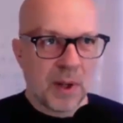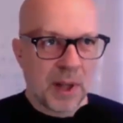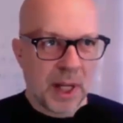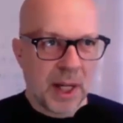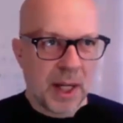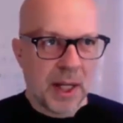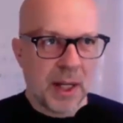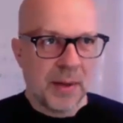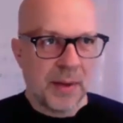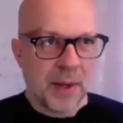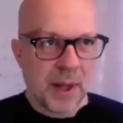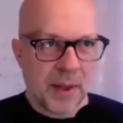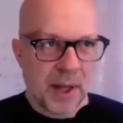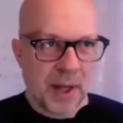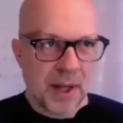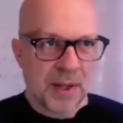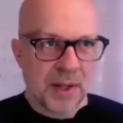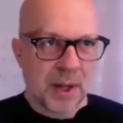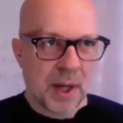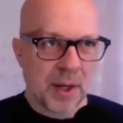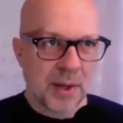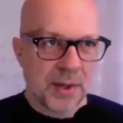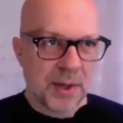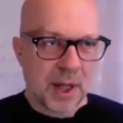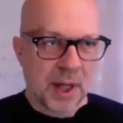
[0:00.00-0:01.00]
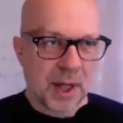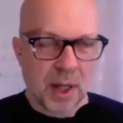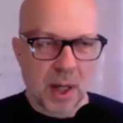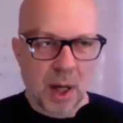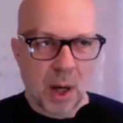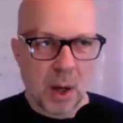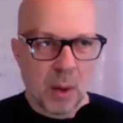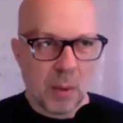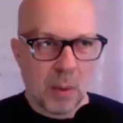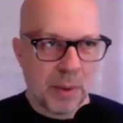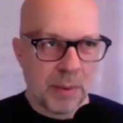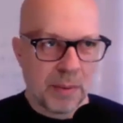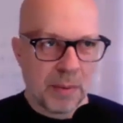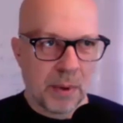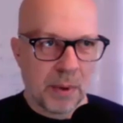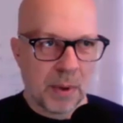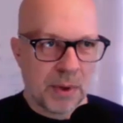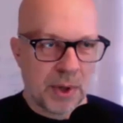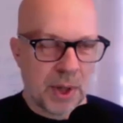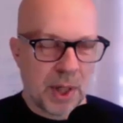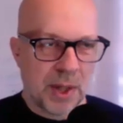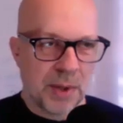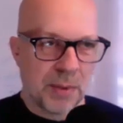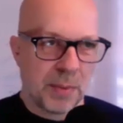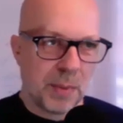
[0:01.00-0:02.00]
Then they started saying, oh,
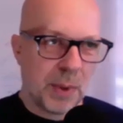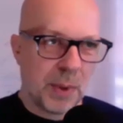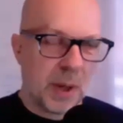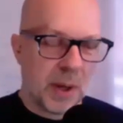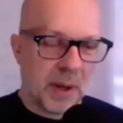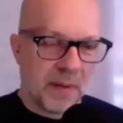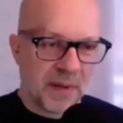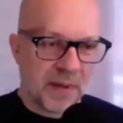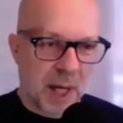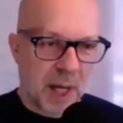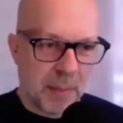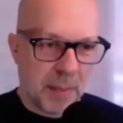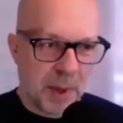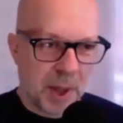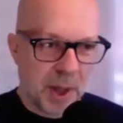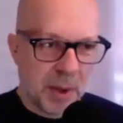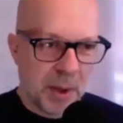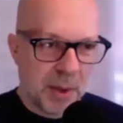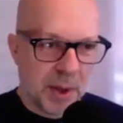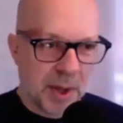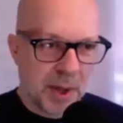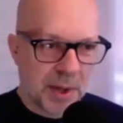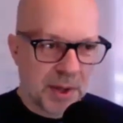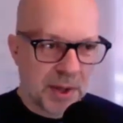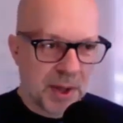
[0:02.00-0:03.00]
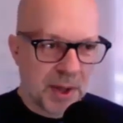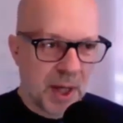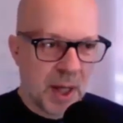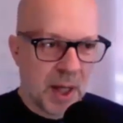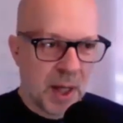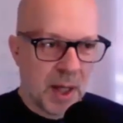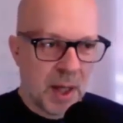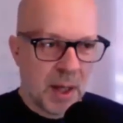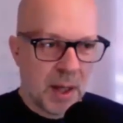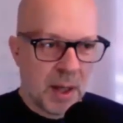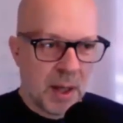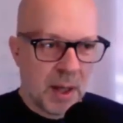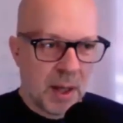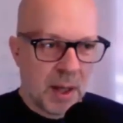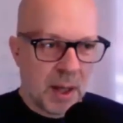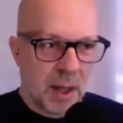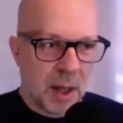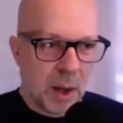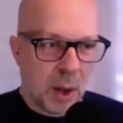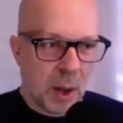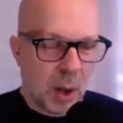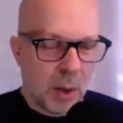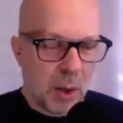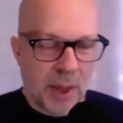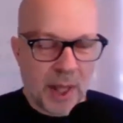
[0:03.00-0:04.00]
geez, we don't have time to do this. Mm-hmm.
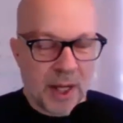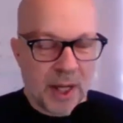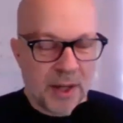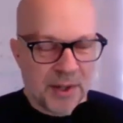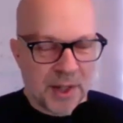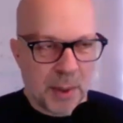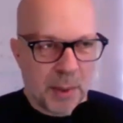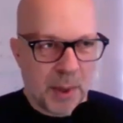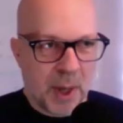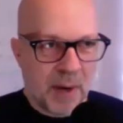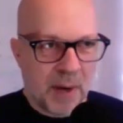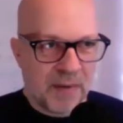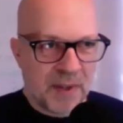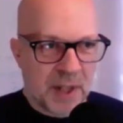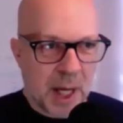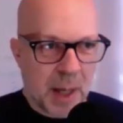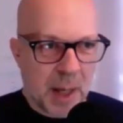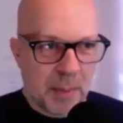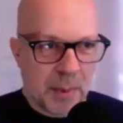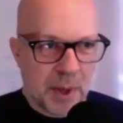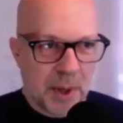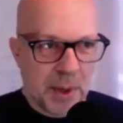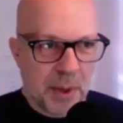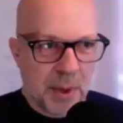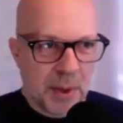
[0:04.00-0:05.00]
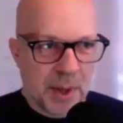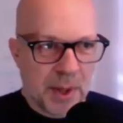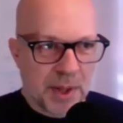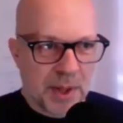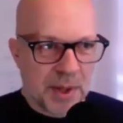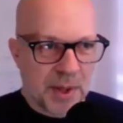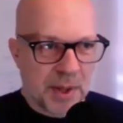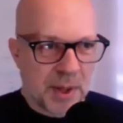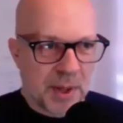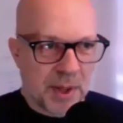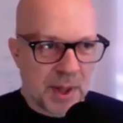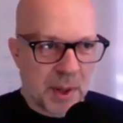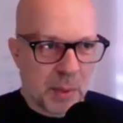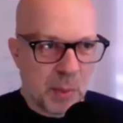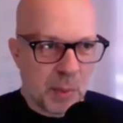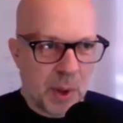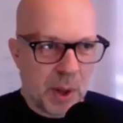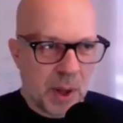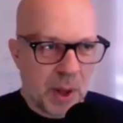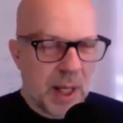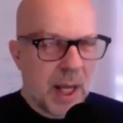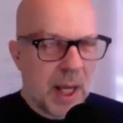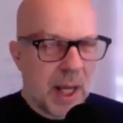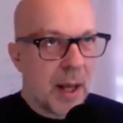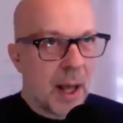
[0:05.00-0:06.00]
Or they didn't say we don't have time to do this. They said,
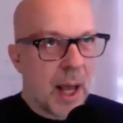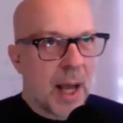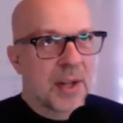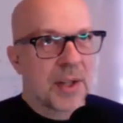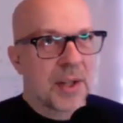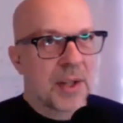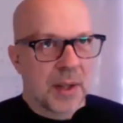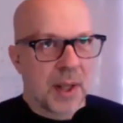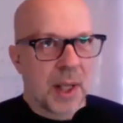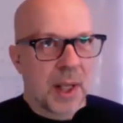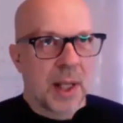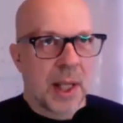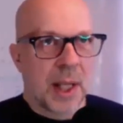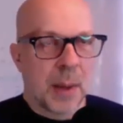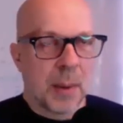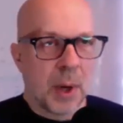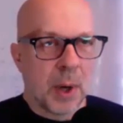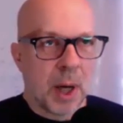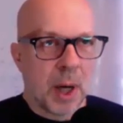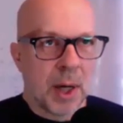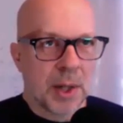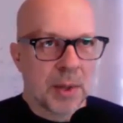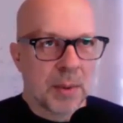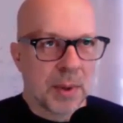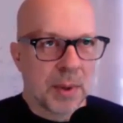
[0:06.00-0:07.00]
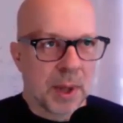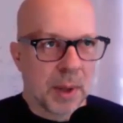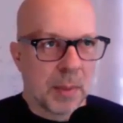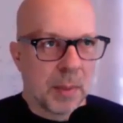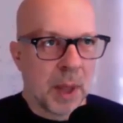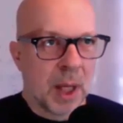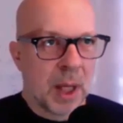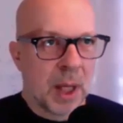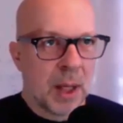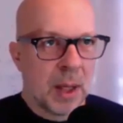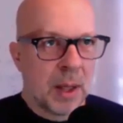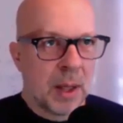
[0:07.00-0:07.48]
actually they were honest with him.